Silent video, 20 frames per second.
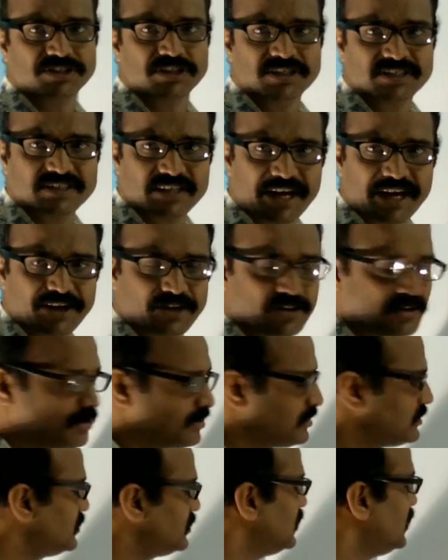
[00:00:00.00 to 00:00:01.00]
is the
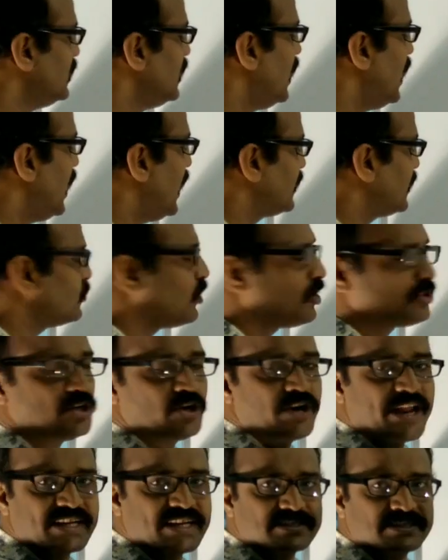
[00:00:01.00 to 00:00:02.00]
cyton, and the
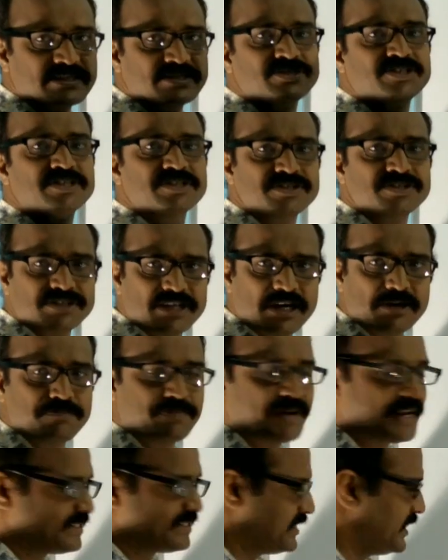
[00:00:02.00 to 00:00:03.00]
other extensions are
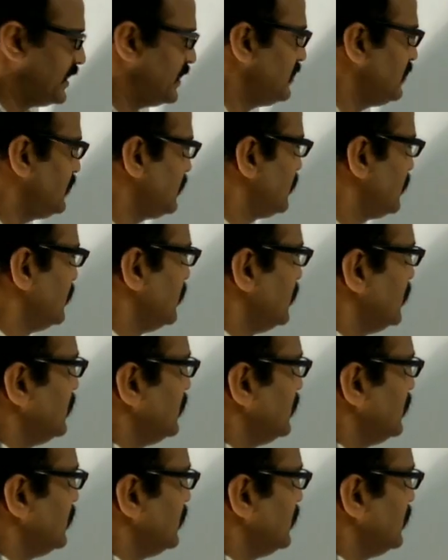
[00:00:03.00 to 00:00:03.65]
present.